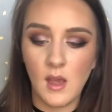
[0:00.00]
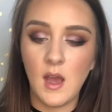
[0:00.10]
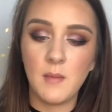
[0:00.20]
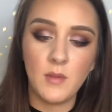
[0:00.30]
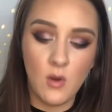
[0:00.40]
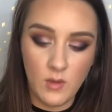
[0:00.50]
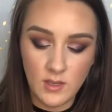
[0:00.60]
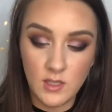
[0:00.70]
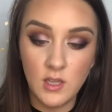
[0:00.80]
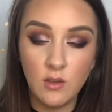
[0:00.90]
I'm
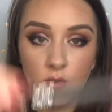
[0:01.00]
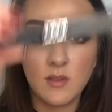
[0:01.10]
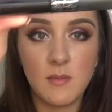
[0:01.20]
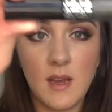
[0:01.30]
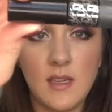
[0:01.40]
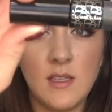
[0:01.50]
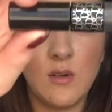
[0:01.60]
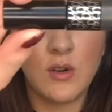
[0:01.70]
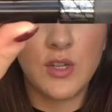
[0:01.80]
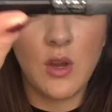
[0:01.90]
going to use my
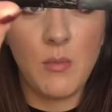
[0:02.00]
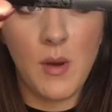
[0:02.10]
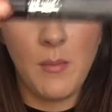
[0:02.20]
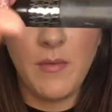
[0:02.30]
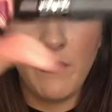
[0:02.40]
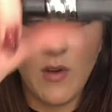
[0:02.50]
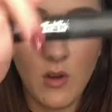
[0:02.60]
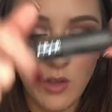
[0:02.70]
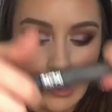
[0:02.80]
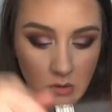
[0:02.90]
Dior Show Pump and
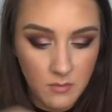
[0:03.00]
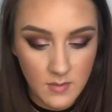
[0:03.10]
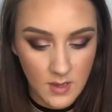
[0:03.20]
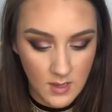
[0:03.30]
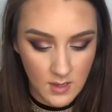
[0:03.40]
Volume.